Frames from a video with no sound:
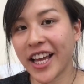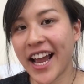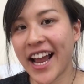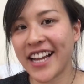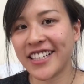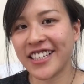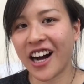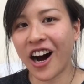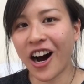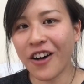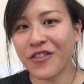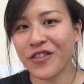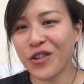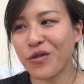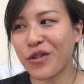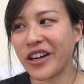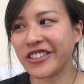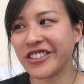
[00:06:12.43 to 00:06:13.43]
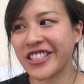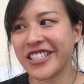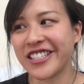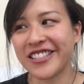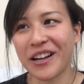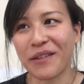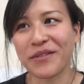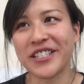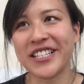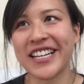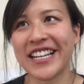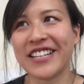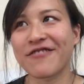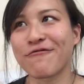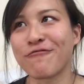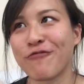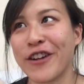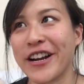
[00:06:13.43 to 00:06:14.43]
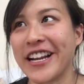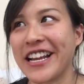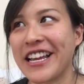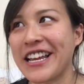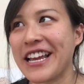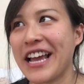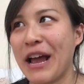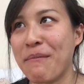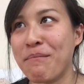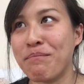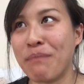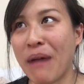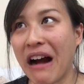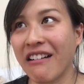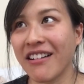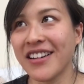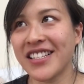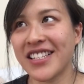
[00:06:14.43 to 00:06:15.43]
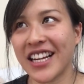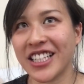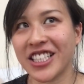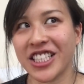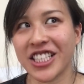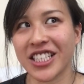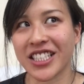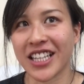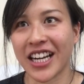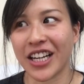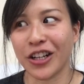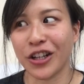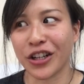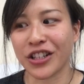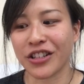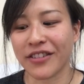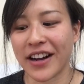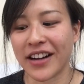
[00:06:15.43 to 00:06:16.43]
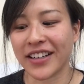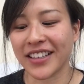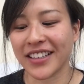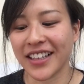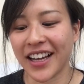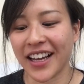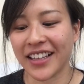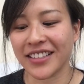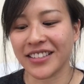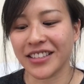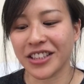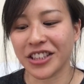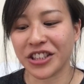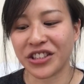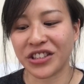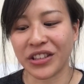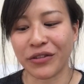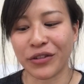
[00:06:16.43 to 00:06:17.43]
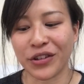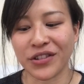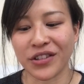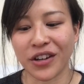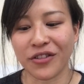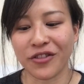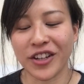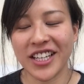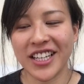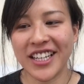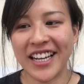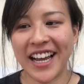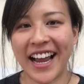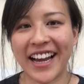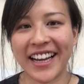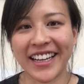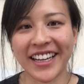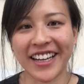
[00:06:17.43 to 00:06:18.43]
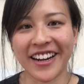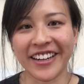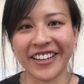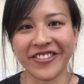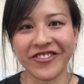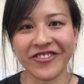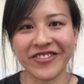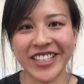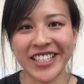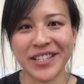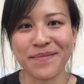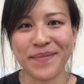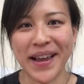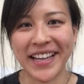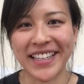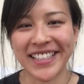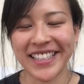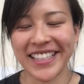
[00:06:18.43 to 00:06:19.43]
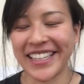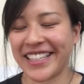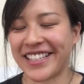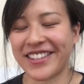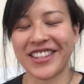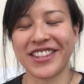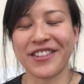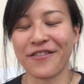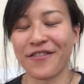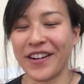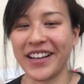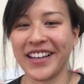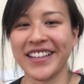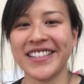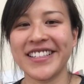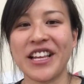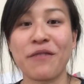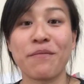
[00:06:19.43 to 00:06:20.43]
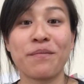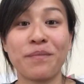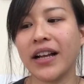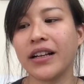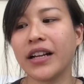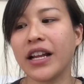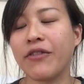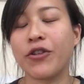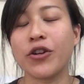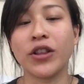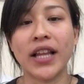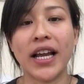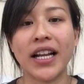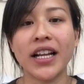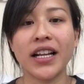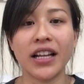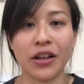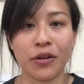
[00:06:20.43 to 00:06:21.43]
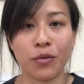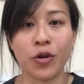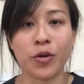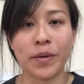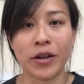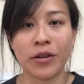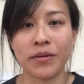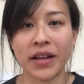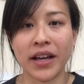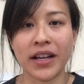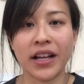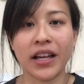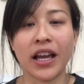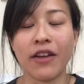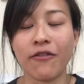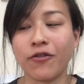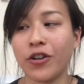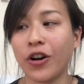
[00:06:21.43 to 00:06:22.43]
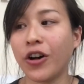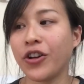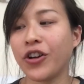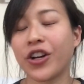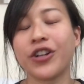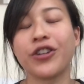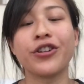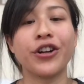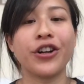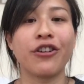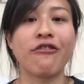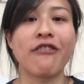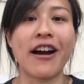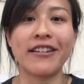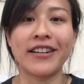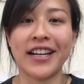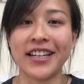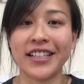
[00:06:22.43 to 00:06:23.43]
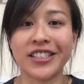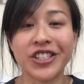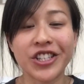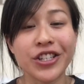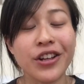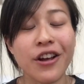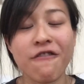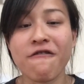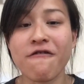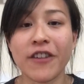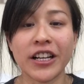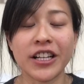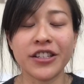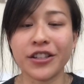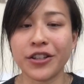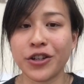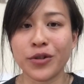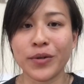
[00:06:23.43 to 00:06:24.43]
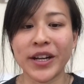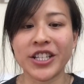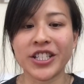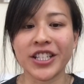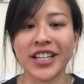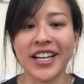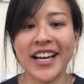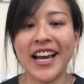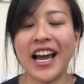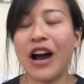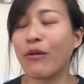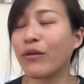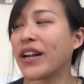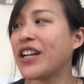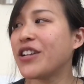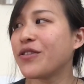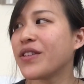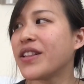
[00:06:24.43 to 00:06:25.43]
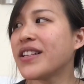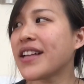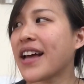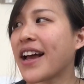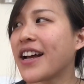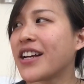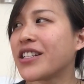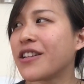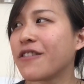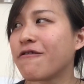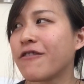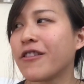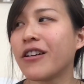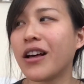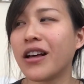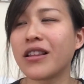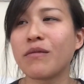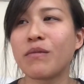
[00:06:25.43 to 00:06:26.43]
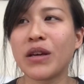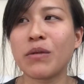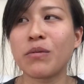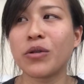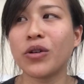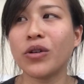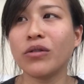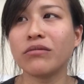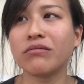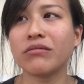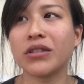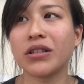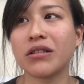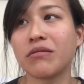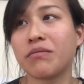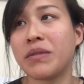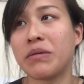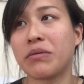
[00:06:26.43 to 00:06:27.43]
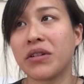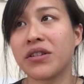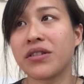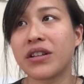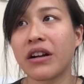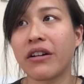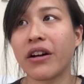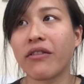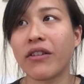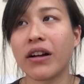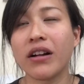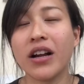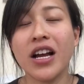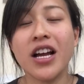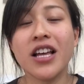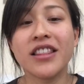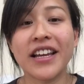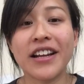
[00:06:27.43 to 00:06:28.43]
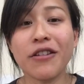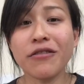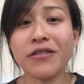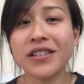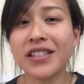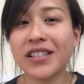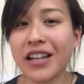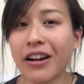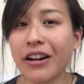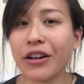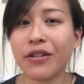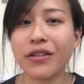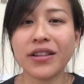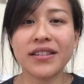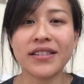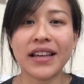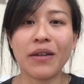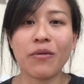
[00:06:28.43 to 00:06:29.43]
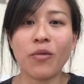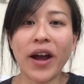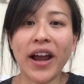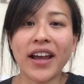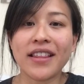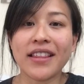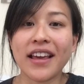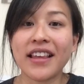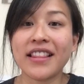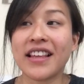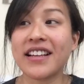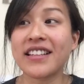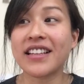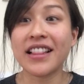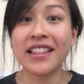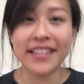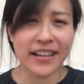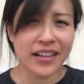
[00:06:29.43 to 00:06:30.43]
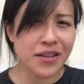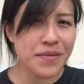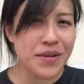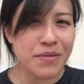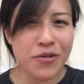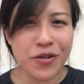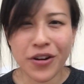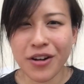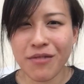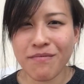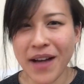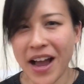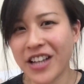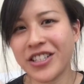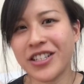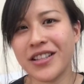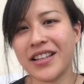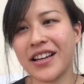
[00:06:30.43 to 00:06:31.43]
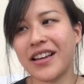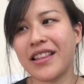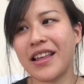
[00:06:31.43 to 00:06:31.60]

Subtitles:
And after a while she stops, she gets really embarrassed and she just kind of looks around and just shuffles off, and it kind of dissipates. It's the funniest thing, and if you let it, it will be humiliating. If not, you can turn it around and it's just a funny situation. And when I do this, I actually feel other people, the people are staring around, they don't stare at you the same way. There's a little bit more compassion there.